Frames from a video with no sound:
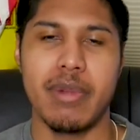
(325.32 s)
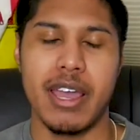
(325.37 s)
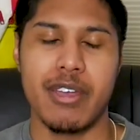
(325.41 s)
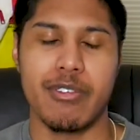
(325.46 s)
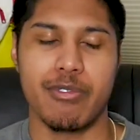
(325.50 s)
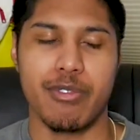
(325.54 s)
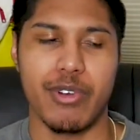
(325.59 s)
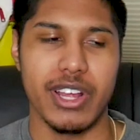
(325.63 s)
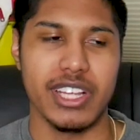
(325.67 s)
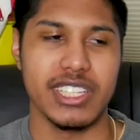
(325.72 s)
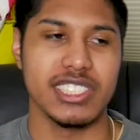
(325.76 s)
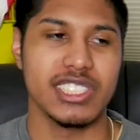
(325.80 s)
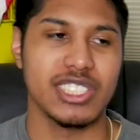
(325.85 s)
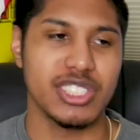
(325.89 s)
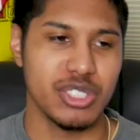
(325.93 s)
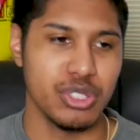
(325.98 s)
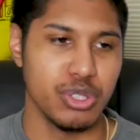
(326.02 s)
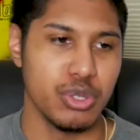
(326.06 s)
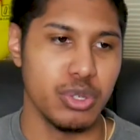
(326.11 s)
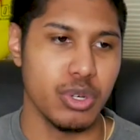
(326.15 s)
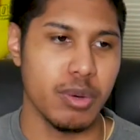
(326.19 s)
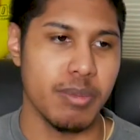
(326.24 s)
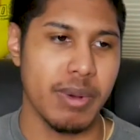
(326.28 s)
by friends
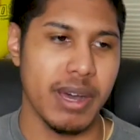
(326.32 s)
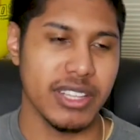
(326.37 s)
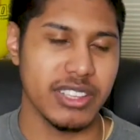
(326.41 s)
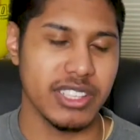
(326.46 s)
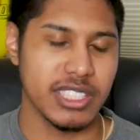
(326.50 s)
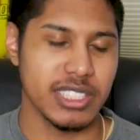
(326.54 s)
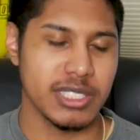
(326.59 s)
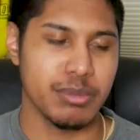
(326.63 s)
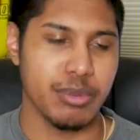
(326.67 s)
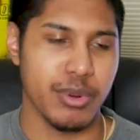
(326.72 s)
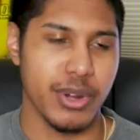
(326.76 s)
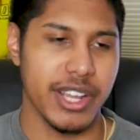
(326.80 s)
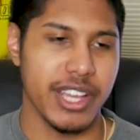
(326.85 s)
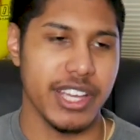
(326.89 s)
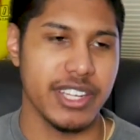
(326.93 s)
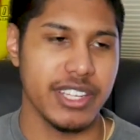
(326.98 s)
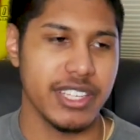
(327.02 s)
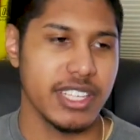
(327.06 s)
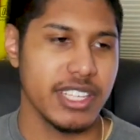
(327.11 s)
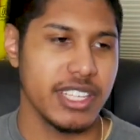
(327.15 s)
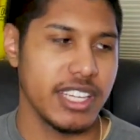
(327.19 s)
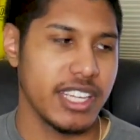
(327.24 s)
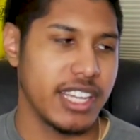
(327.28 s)
too about this
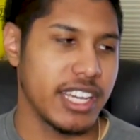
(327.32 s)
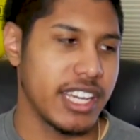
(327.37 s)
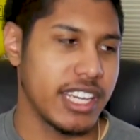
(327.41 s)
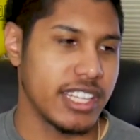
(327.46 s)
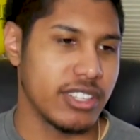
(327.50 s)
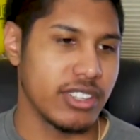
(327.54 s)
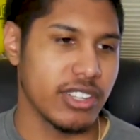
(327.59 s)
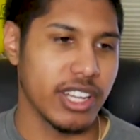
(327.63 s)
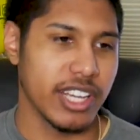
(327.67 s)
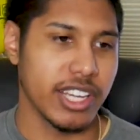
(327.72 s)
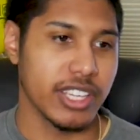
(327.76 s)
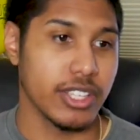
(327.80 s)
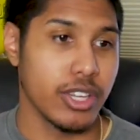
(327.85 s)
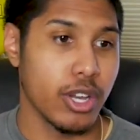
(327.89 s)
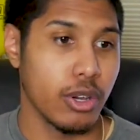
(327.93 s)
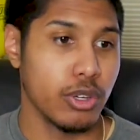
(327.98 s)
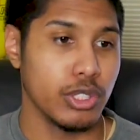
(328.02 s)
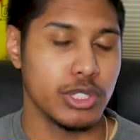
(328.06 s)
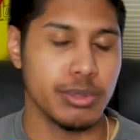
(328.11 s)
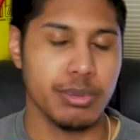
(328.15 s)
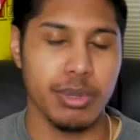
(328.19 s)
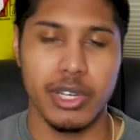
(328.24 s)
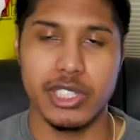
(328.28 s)
brand, and they're like, yo,
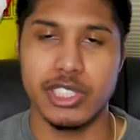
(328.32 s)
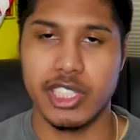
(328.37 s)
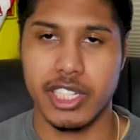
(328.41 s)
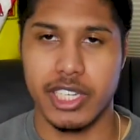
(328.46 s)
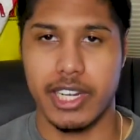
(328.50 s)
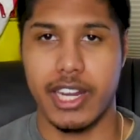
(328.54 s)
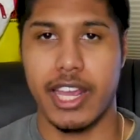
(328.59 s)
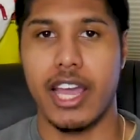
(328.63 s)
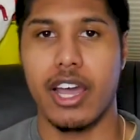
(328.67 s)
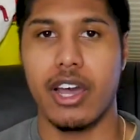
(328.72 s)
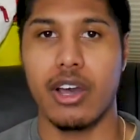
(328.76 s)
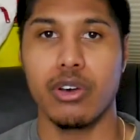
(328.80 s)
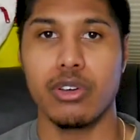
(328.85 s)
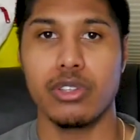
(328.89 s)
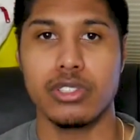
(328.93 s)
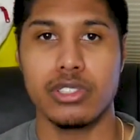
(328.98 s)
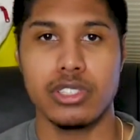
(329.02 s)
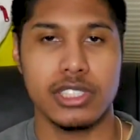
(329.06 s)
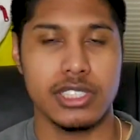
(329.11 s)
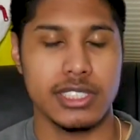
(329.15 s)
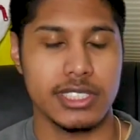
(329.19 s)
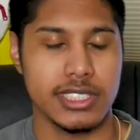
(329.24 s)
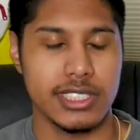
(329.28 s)
you should probably check it out.
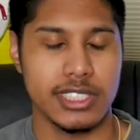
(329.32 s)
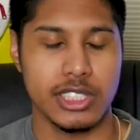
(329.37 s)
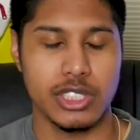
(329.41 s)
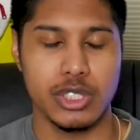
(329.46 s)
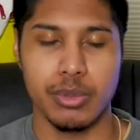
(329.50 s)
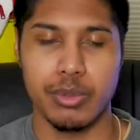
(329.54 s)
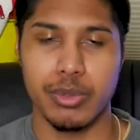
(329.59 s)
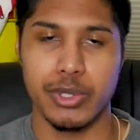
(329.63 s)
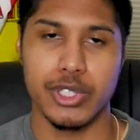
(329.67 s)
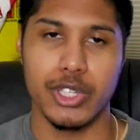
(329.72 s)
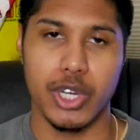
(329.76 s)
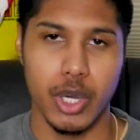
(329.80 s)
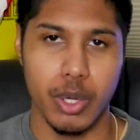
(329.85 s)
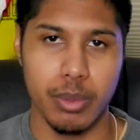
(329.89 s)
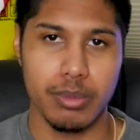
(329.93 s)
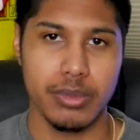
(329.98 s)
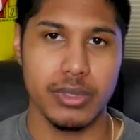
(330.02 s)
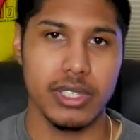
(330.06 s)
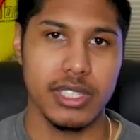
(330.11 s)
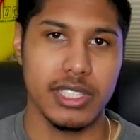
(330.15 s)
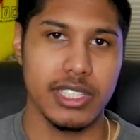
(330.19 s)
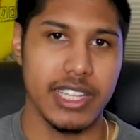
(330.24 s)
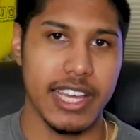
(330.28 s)
It's super
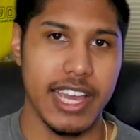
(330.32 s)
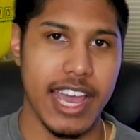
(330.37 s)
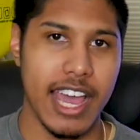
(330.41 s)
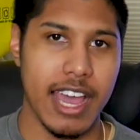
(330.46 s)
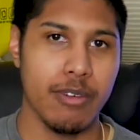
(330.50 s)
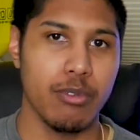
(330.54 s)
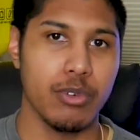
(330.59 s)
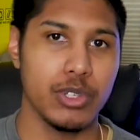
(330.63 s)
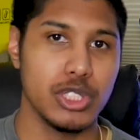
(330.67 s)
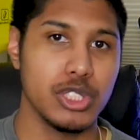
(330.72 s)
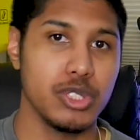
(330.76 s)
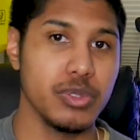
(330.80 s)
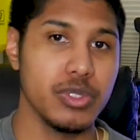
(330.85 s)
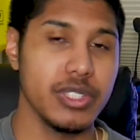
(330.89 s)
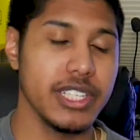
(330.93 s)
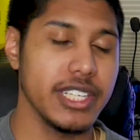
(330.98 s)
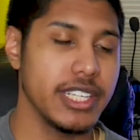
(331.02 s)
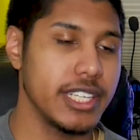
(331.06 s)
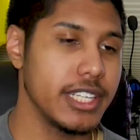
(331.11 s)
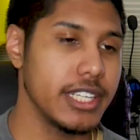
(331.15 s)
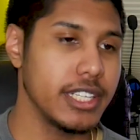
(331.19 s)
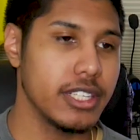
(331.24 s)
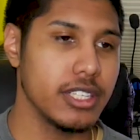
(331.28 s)
dope. They have what you
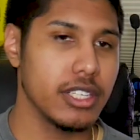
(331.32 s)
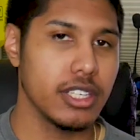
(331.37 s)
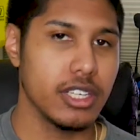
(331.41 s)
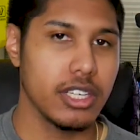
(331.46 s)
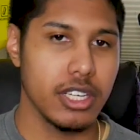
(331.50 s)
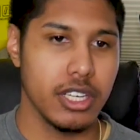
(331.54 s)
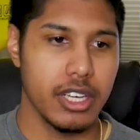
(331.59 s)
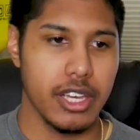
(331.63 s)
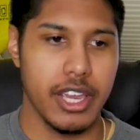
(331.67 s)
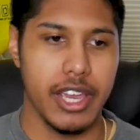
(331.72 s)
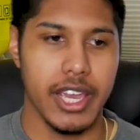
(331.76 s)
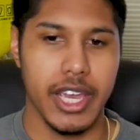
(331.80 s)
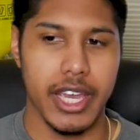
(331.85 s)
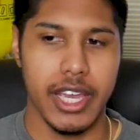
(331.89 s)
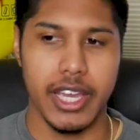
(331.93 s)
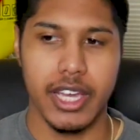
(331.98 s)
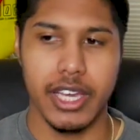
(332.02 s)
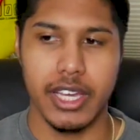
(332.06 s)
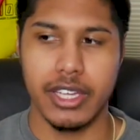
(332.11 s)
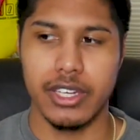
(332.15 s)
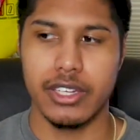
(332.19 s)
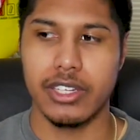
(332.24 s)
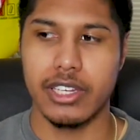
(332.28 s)
need
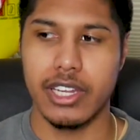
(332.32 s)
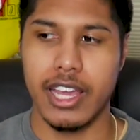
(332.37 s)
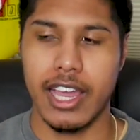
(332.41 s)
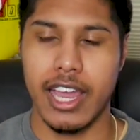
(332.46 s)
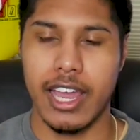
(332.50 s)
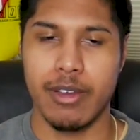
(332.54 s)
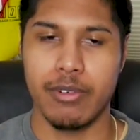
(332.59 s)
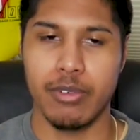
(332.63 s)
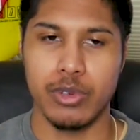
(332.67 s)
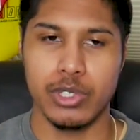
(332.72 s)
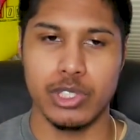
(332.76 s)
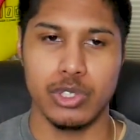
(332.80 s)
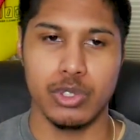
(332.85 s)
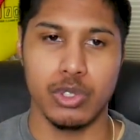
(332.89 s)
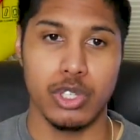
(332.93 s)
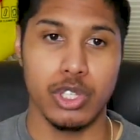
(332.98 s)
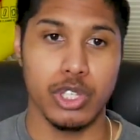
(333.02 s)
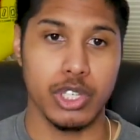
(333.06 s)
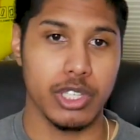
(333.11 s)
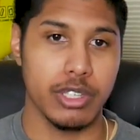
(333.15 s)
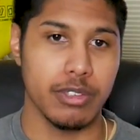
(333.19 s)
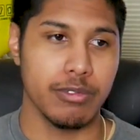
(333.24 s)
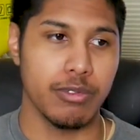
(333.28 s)
and they have what you're
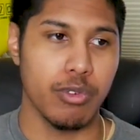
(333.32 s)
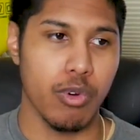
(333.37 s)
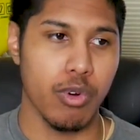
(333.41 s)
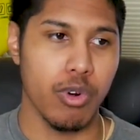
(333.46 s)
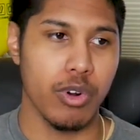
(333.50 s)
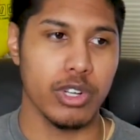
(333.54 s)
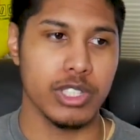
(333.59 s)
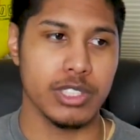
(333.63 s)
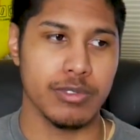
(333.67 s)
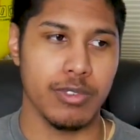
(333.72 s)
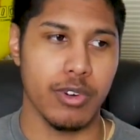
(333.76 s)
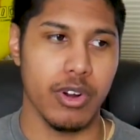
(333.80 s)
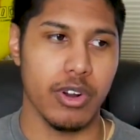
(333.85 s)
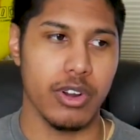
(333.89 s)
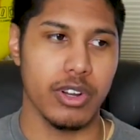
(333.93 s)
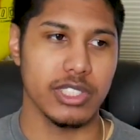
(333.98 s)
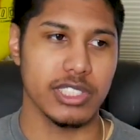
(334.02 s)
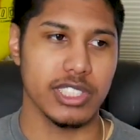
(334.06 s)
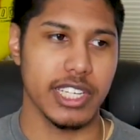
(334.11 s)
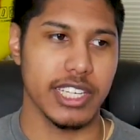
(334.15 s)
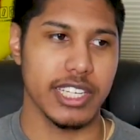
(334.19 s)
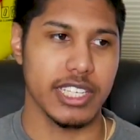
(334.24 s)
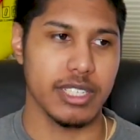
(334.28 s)
looking for as far
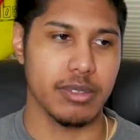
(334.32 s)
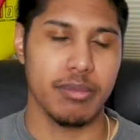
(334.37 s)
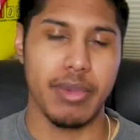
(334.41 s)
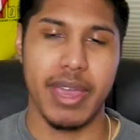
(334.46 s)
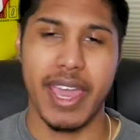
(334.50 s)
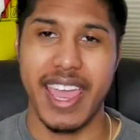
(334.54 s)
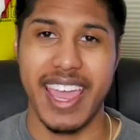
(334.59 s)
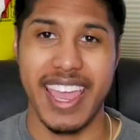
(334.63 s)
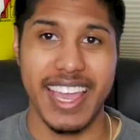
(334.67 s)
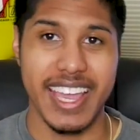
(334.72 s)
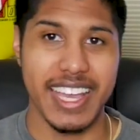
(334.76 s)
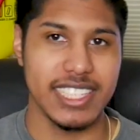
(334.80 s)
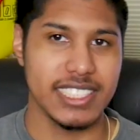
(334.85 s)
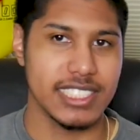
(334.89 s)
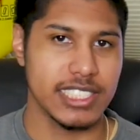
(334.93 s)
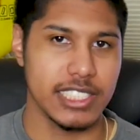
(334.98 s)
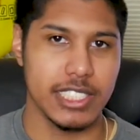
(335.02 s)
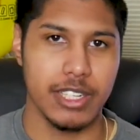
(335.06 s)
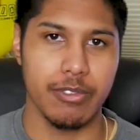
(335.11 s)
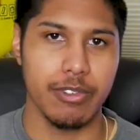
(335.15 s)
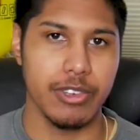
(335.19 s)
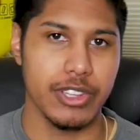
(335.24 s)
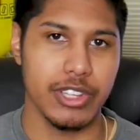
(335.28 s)
as like pants
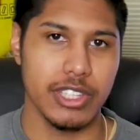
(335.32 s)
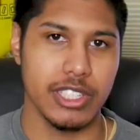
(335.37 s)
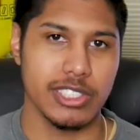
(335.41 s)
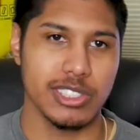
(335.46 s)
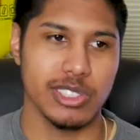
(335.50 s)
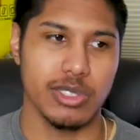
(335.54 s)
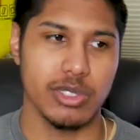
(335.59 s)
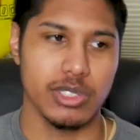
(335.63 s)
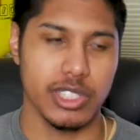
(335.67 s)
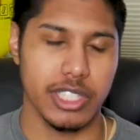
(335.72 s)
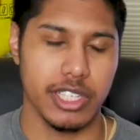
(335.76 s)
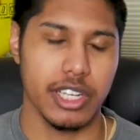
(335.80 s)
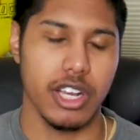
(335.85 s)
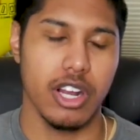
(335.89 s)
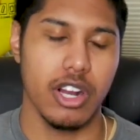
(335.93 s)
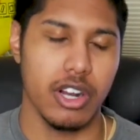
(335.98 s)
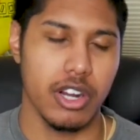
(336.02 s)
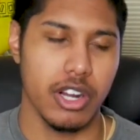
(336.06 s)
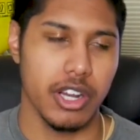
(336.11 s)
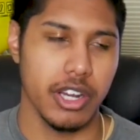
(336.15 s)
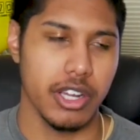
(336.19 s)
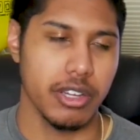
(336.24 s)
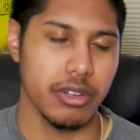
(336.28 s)
and everything. So I was like,
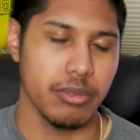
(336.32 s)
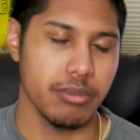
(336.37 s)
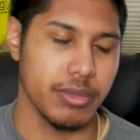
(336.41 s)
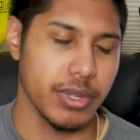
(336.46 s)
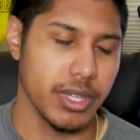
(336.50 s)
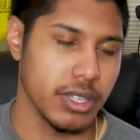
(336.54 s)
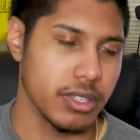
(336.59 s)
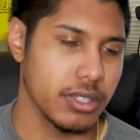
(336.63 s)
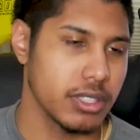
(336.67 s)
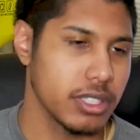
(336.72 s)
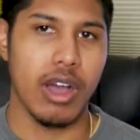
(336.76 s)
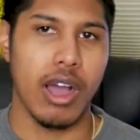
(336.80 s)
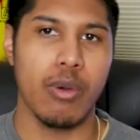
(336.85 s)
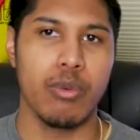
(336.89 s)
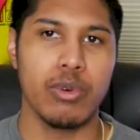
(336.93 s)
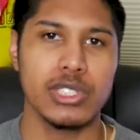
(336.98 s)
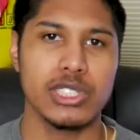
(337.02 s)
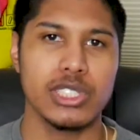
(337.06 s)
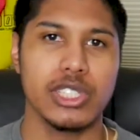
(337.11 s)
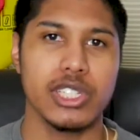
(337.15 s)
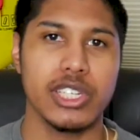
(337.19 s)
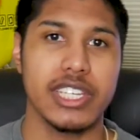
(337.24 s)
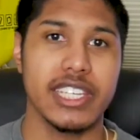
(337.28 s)
all right, bet. I
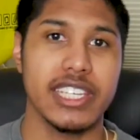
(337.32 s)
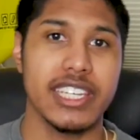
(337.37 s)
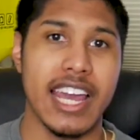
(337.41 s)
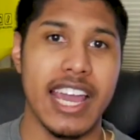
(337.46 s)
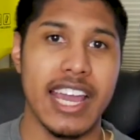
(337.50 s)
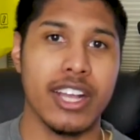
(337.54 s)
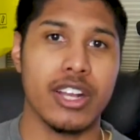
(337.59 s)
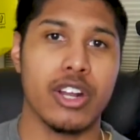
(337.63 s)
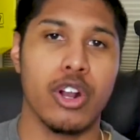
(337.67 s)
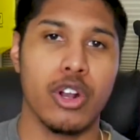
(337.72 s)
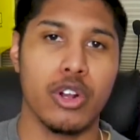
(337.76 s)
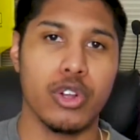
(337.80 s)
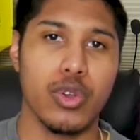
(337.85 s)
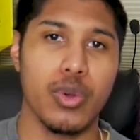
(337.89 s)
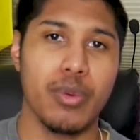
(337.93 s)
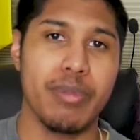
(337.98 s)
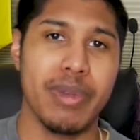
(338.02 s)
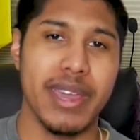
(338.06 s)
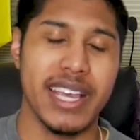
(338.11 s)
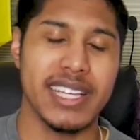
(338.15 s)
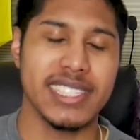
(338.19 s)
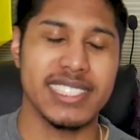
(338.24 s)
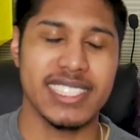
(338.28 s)
was looking at cargo
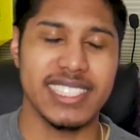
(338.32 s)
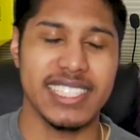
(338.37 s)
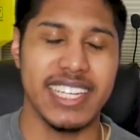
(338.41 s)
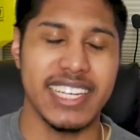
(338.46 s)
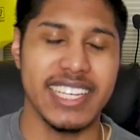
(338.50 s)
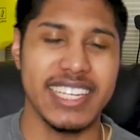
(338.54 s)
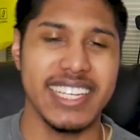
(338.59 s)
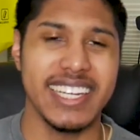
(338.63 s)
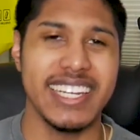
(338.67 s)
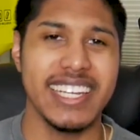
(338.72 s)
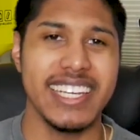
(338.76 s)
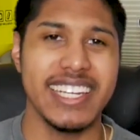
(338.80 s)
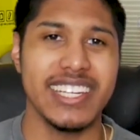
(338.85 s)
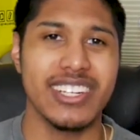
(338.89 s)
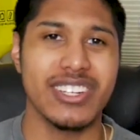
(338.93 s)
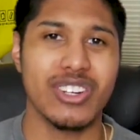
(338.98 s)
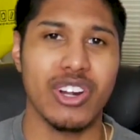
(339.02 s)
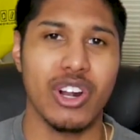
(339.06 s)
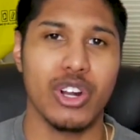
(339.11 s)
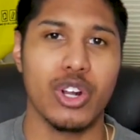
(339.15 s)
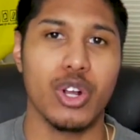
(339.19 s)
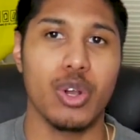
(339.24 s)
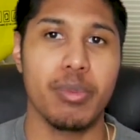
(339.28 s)
pants because I needed
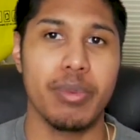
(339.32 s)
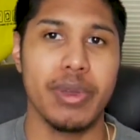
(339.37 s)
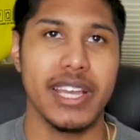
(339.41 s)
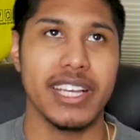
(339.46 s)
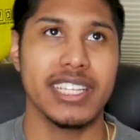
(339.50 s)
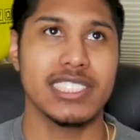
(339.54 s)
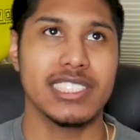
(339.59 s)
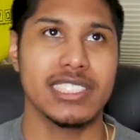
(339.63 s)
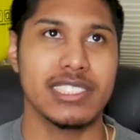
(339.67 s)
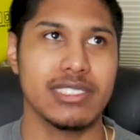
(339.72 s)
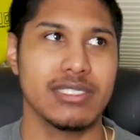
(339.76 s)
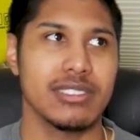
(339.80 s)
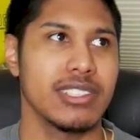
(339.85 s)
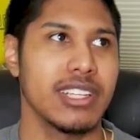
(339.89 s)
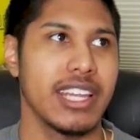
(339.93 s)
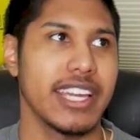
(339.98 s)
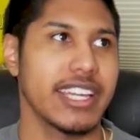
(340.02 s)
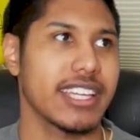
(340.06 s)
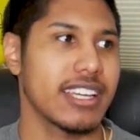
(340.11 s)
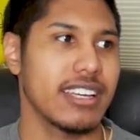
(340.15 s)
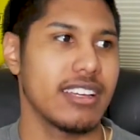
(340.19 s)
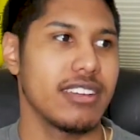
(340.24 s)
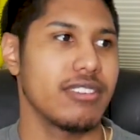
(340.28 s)
cargo pants
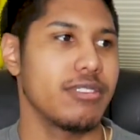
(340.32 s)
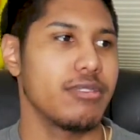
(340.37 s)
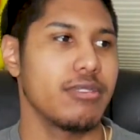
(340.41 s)
like